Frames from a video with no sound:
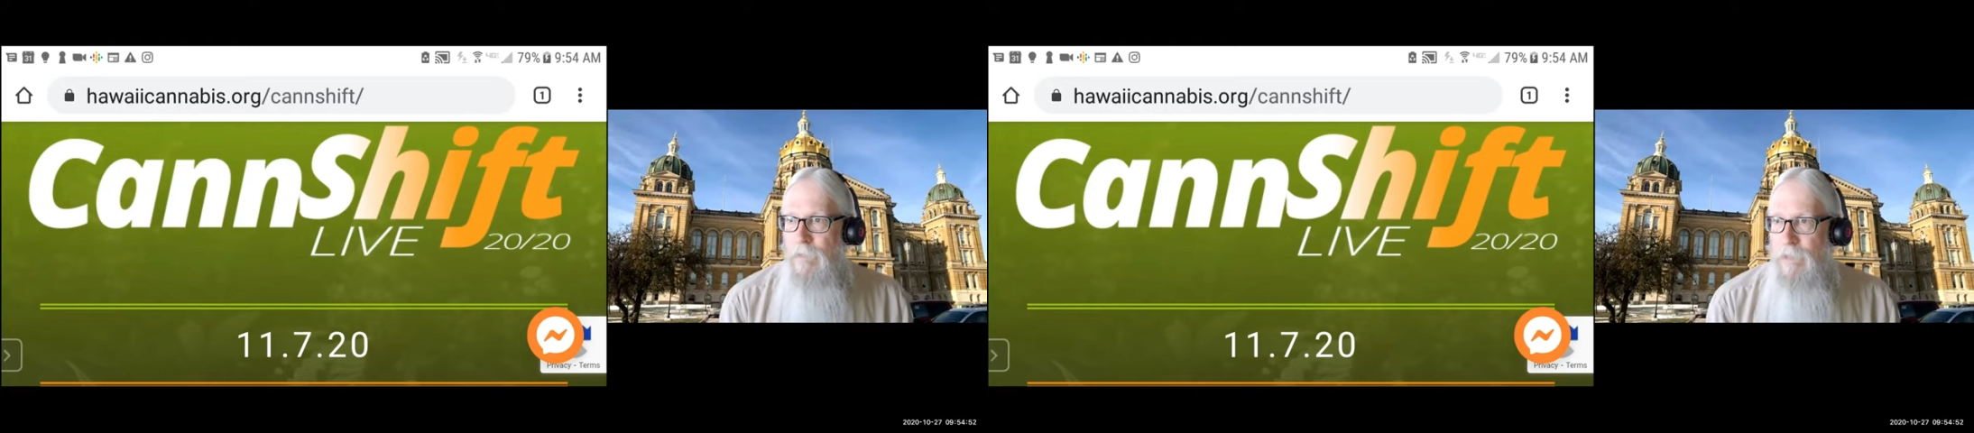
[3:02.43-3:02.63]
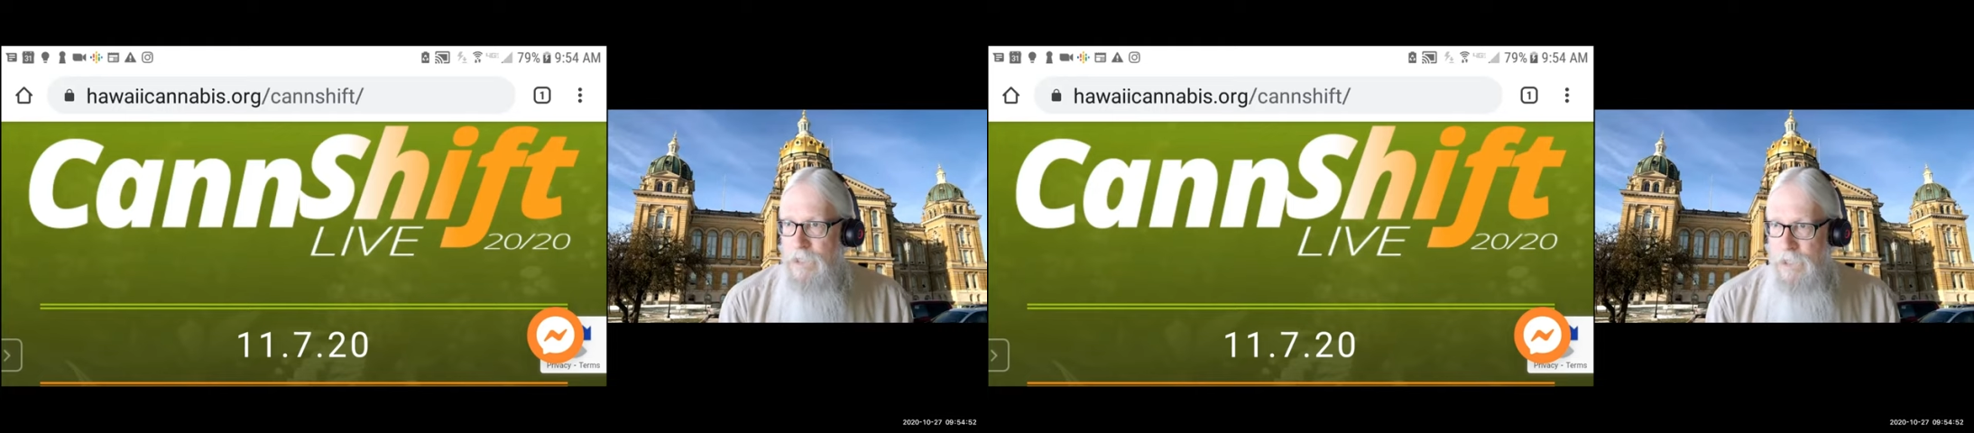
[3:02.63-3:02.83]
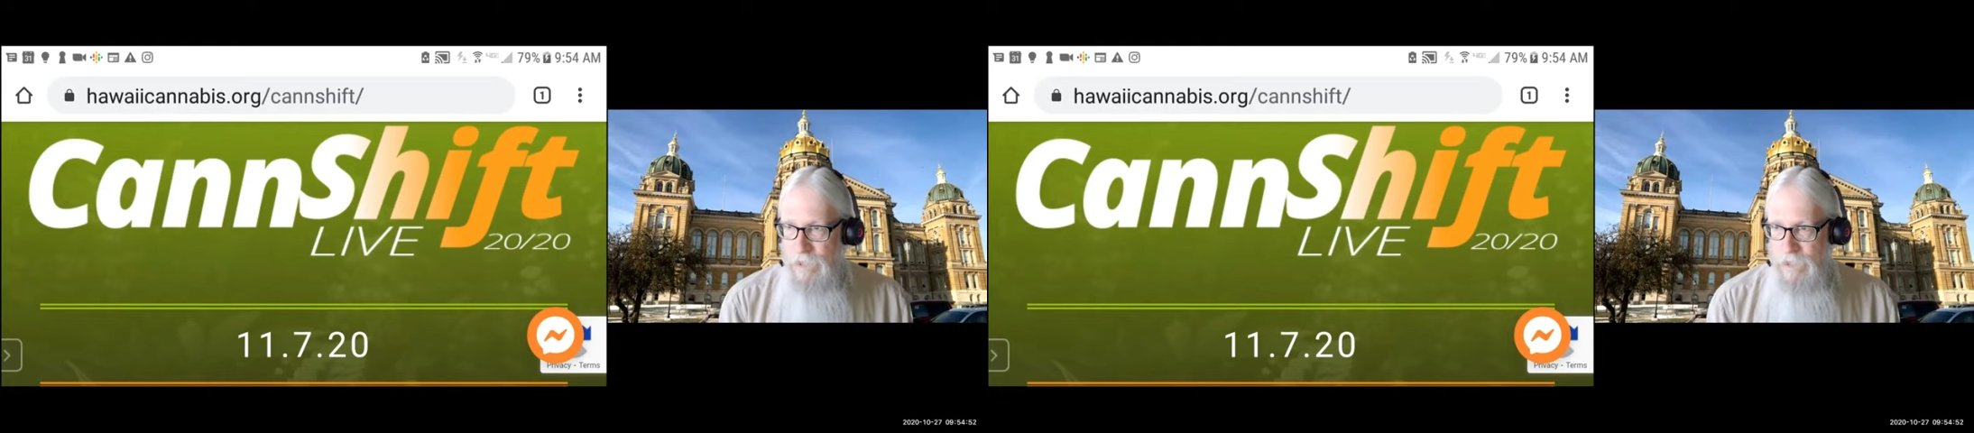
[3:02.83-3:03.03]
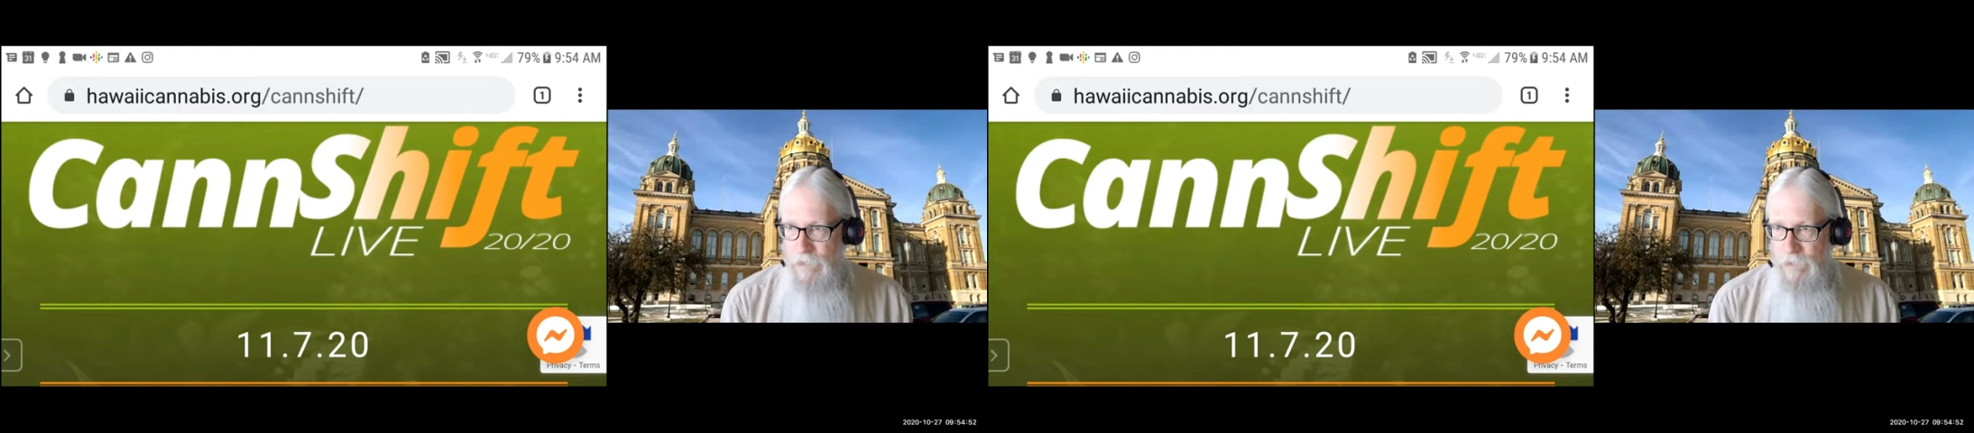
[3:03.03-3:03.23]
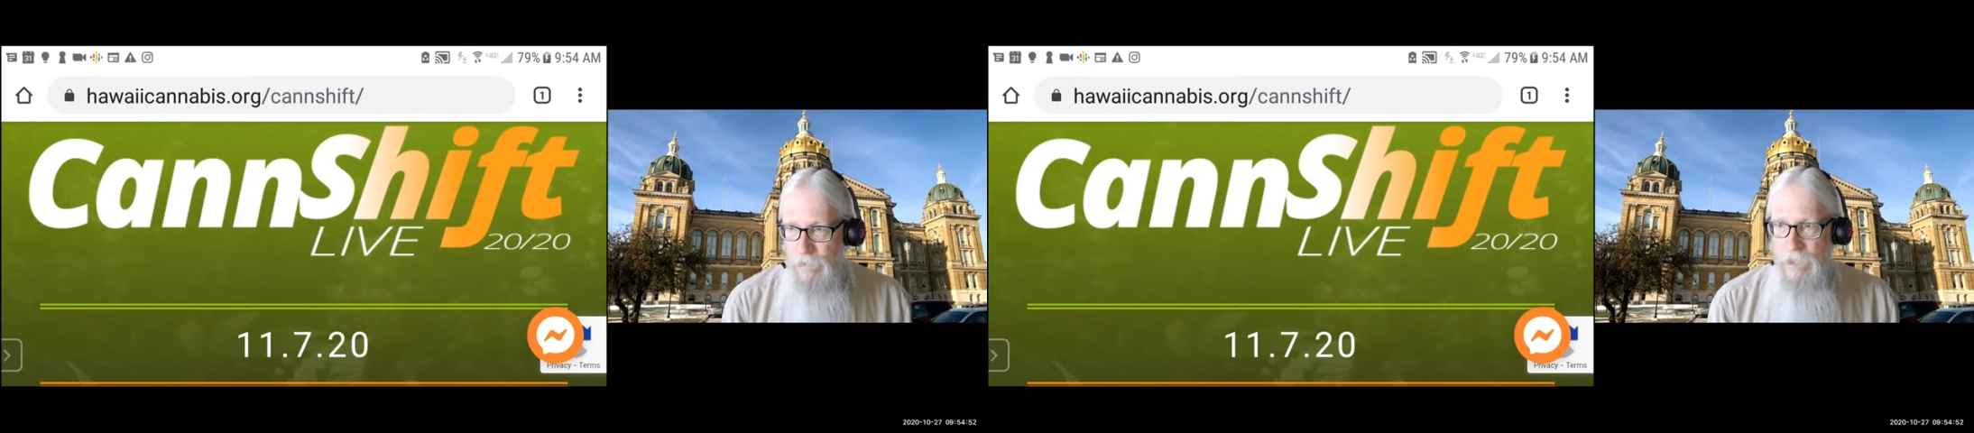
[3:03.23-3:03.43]
possession
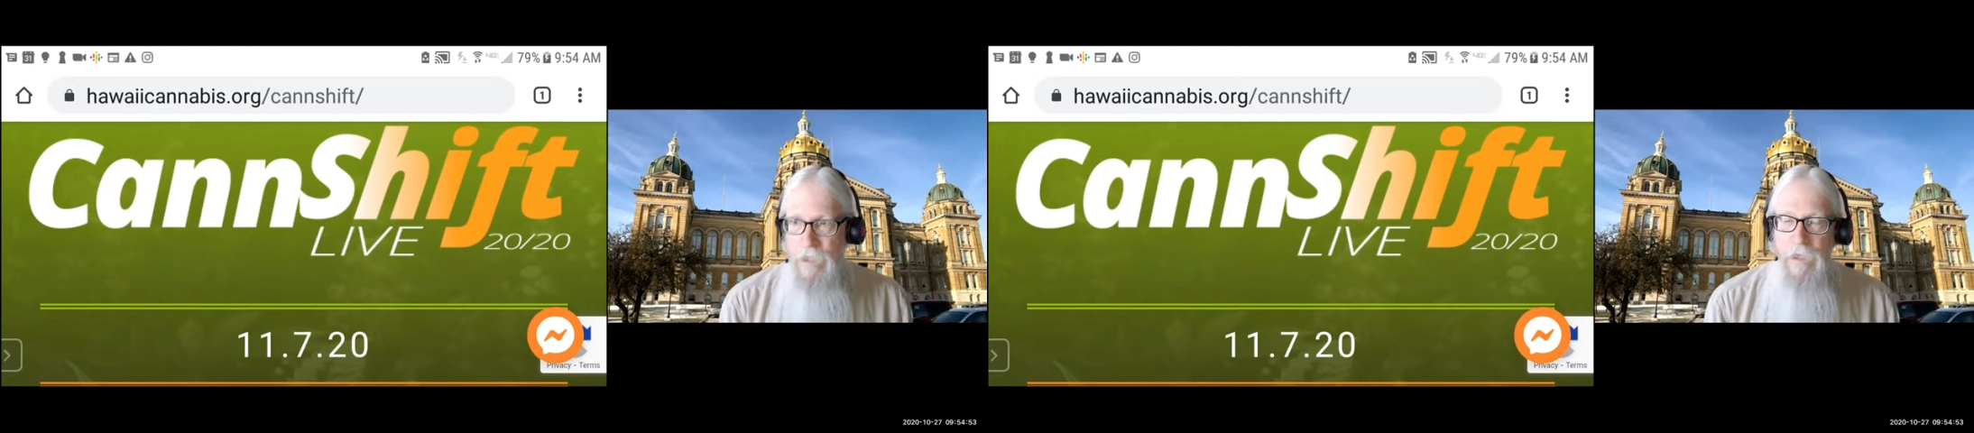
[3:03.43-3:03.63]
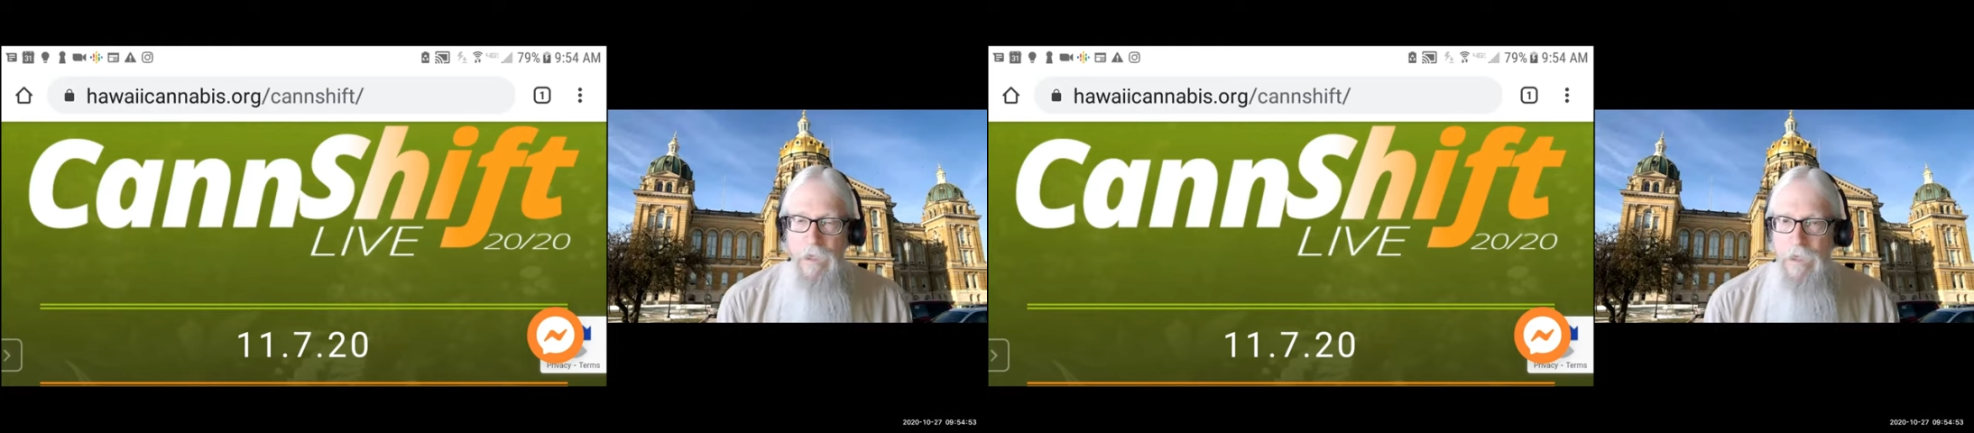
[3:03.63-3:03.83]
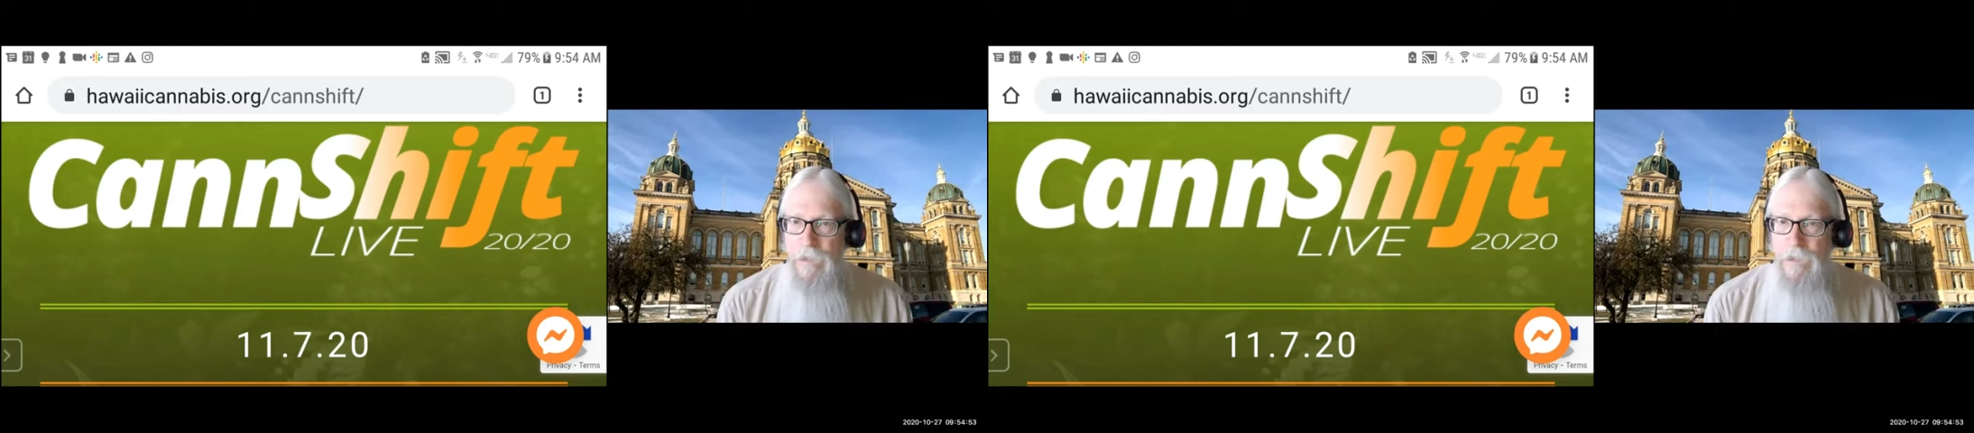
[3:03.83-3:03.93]
only law in